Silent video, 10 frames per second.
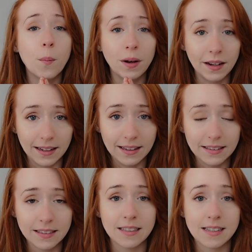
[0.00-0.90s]

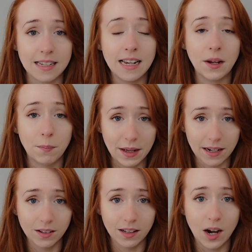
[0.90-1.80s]
please seek
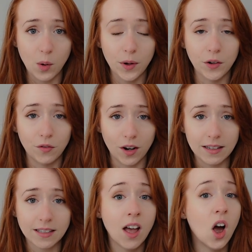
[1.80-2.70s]
medical help and
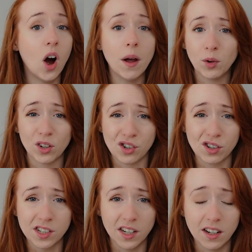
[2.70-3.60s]
advice. I am not a
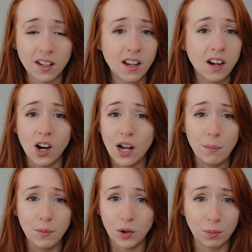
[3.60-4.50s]
doctor. I
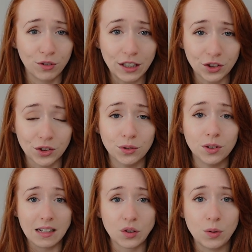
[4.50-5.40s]
am not a professional.
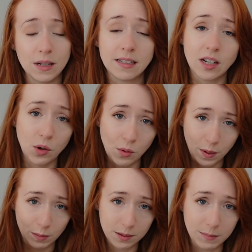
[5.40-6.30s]
As always, I will
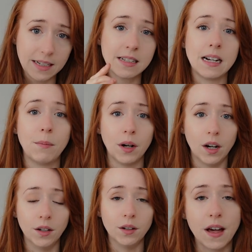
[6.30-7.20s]
pop some links down
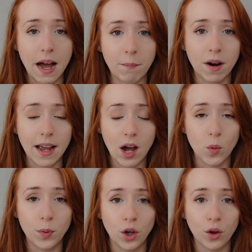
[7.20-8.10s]
below that might
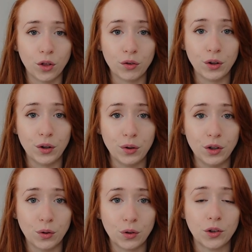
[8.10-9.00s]
help you through
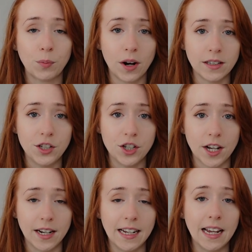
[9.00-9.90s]
your sobriety
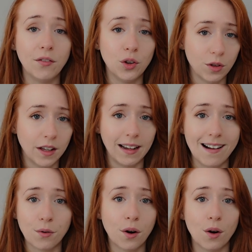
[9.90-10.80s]
journey if you think
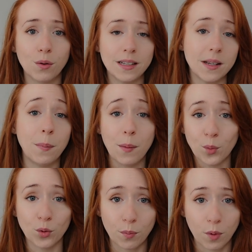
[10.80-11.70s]
alcohol is a bit
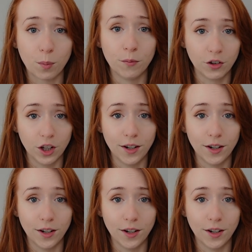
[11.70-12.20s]
more of a problem for